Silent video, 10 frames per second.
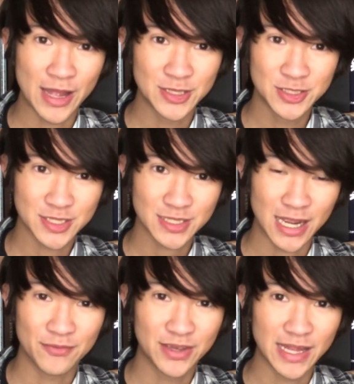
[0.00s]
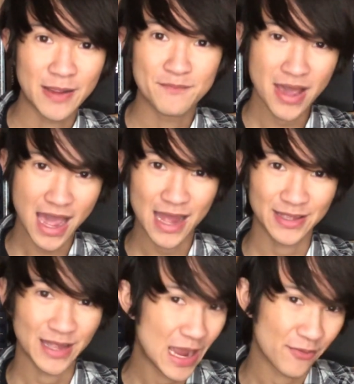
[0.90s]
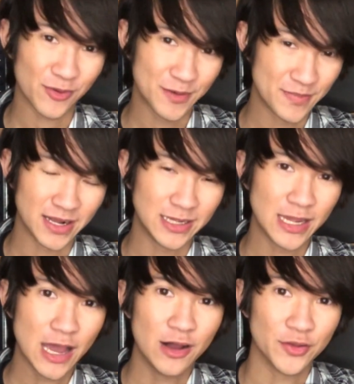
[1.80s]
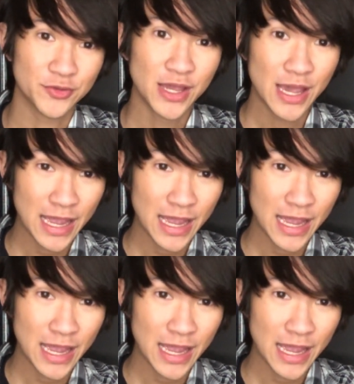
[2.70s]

and just kind of getting mad at everybody else.